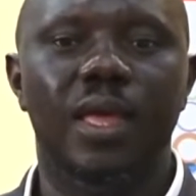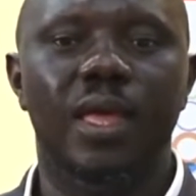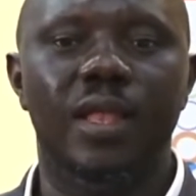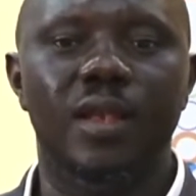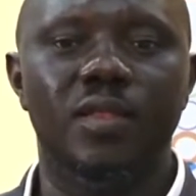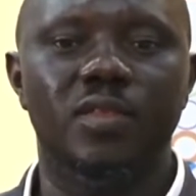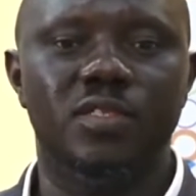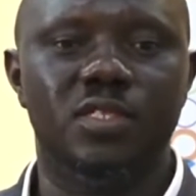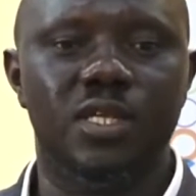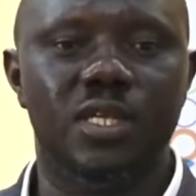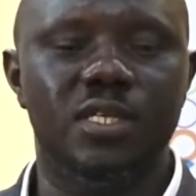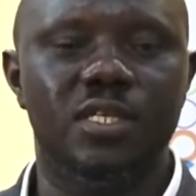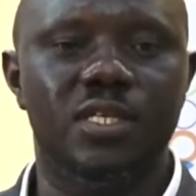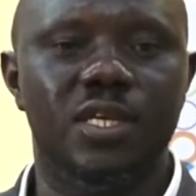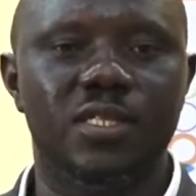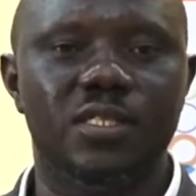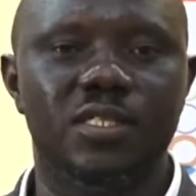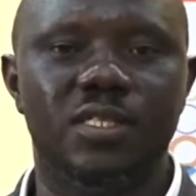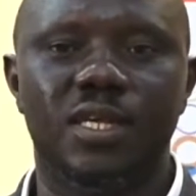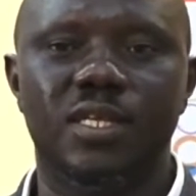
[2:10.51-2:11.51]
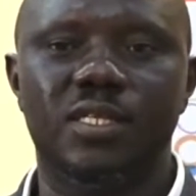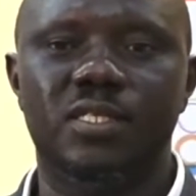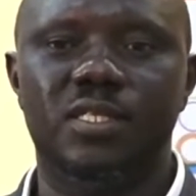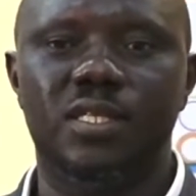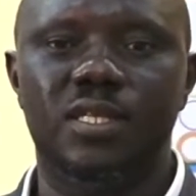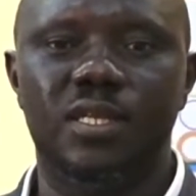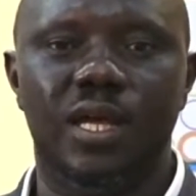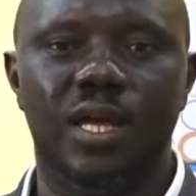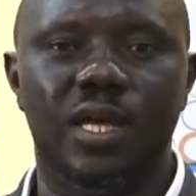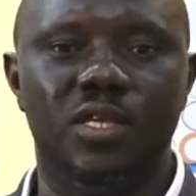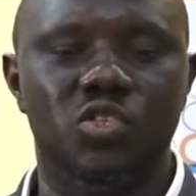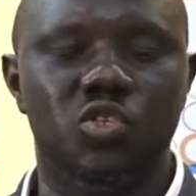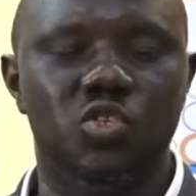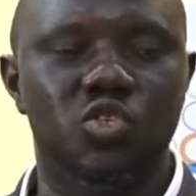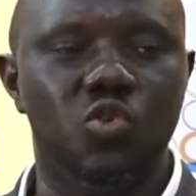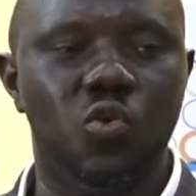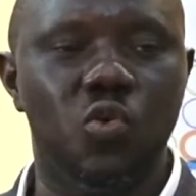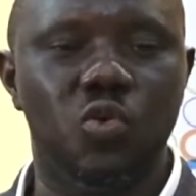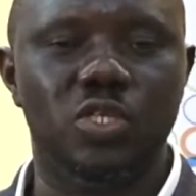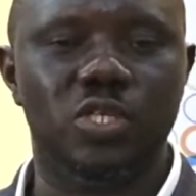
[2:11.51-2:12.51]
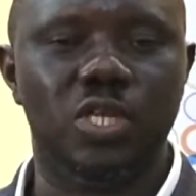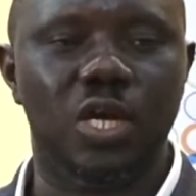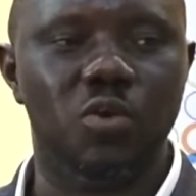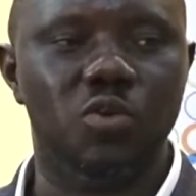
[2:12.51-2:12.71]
health centers that are stocked